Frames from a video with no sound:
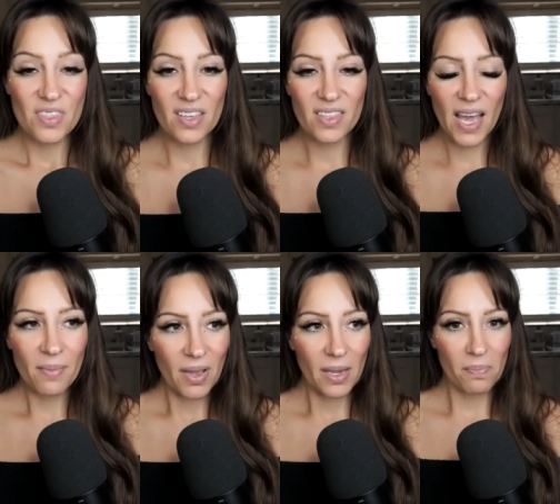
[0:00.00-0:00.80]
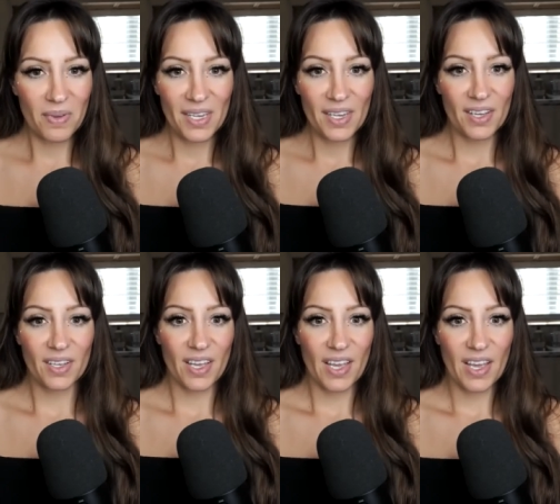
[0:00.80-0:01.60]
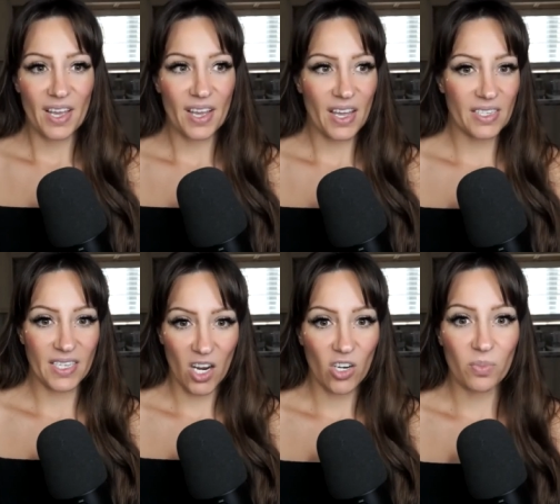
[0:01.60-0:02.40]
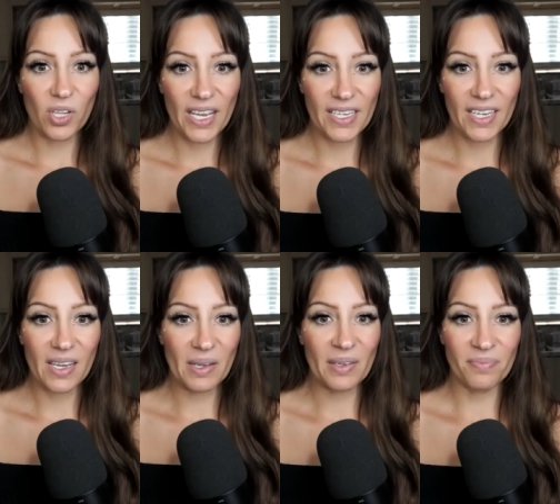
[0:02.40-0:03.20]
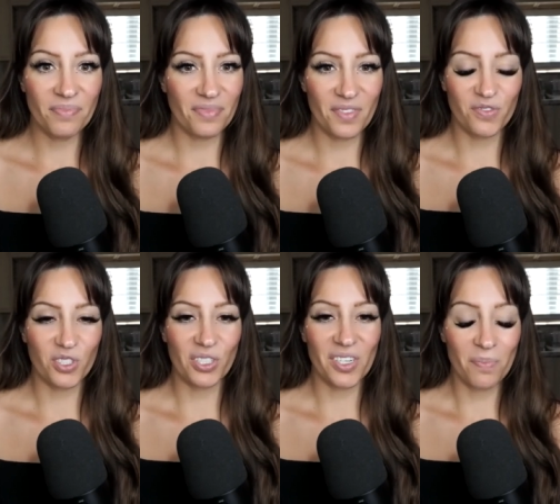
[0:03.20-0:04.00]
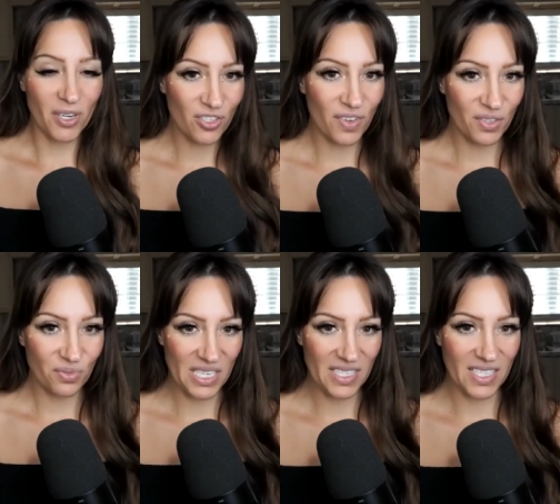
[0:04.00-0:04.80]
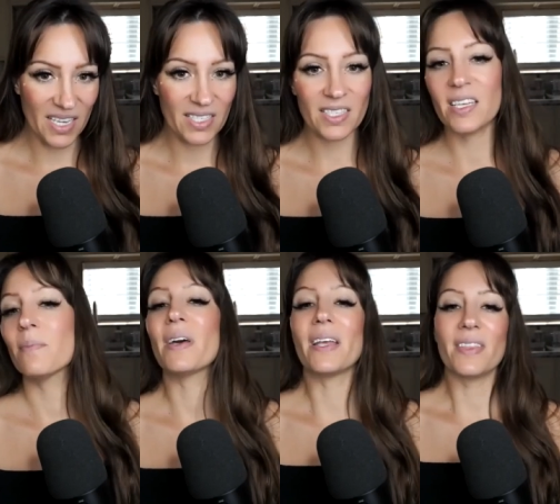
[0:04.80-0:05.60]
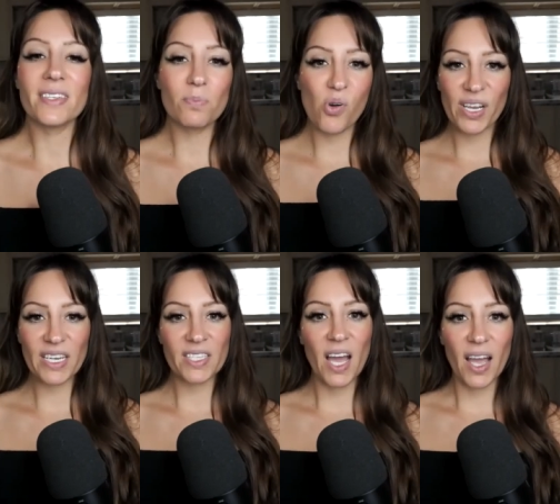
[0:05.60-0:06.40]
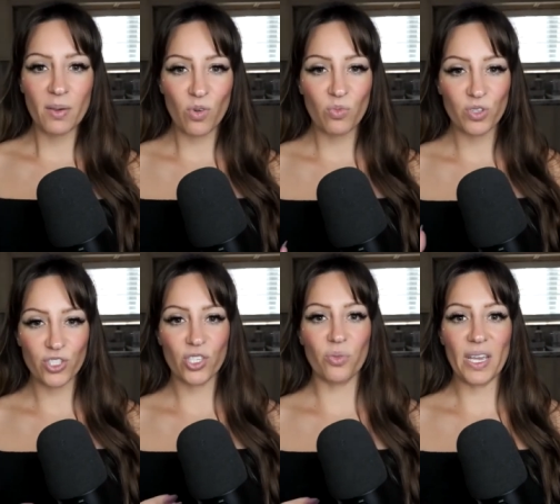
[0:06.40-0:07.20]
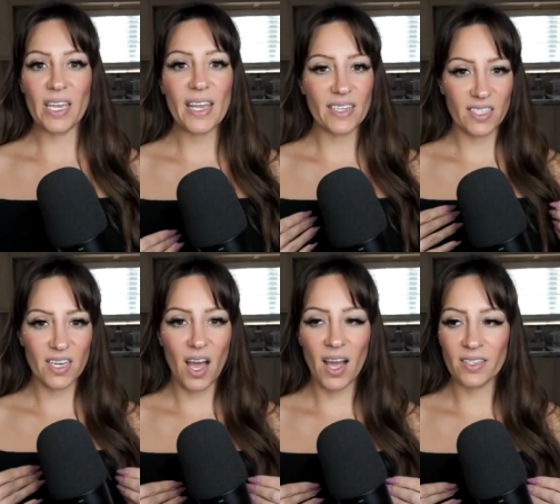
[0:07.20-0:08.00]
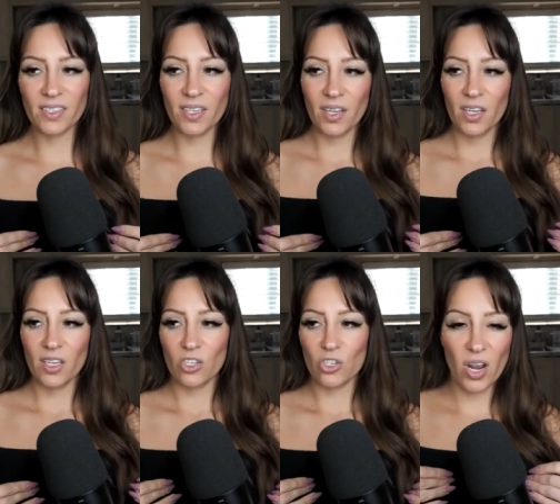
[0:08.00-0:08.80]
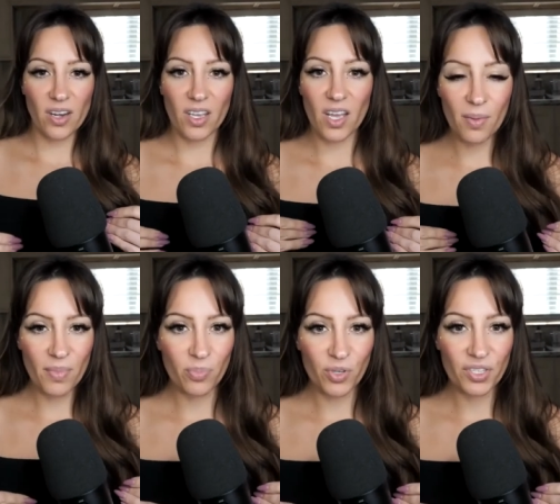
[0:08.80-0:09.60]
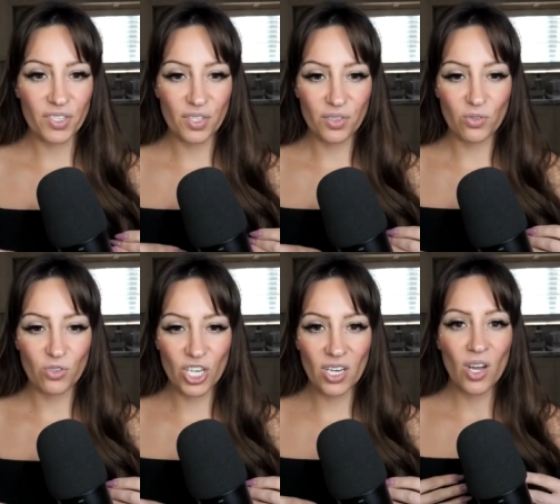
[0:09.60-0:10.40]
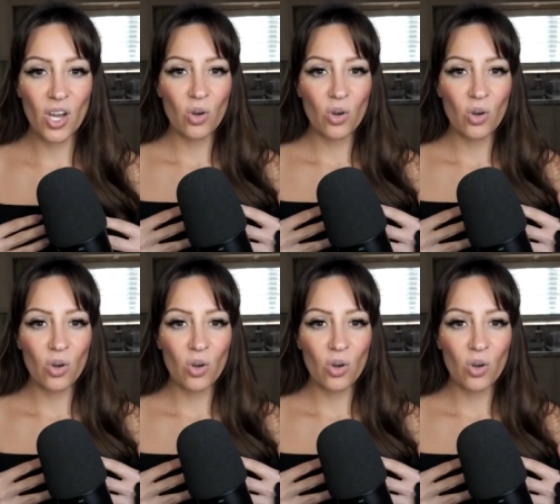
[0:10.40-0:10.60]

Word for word: That might be a terrible idea for a bunch of other reasons. But at this point in time, what we're doing is not trying to come up with a solution.